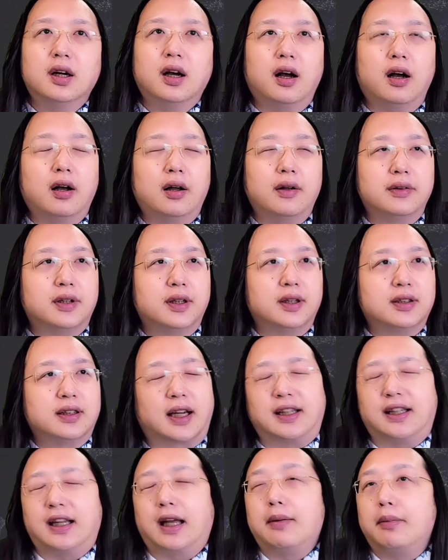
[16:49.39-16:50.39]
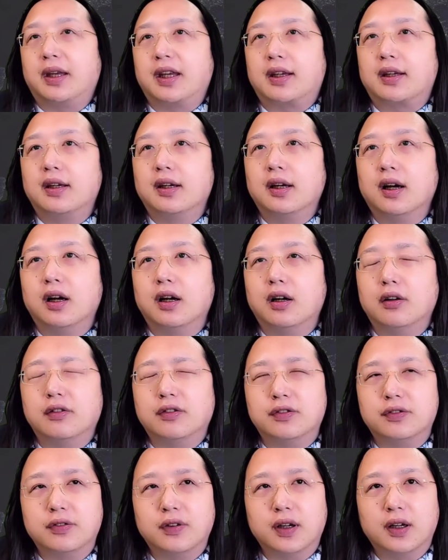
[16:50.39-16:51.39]
the dynamic
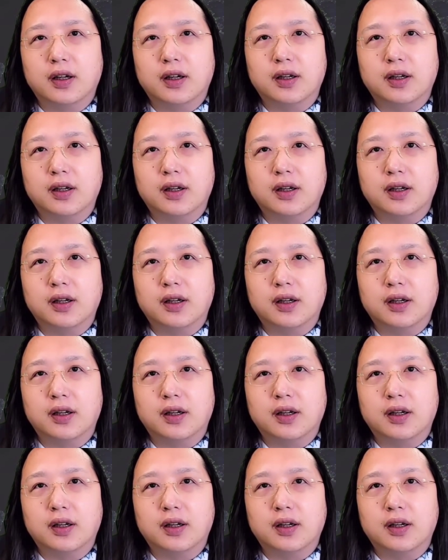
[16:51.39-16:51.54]
of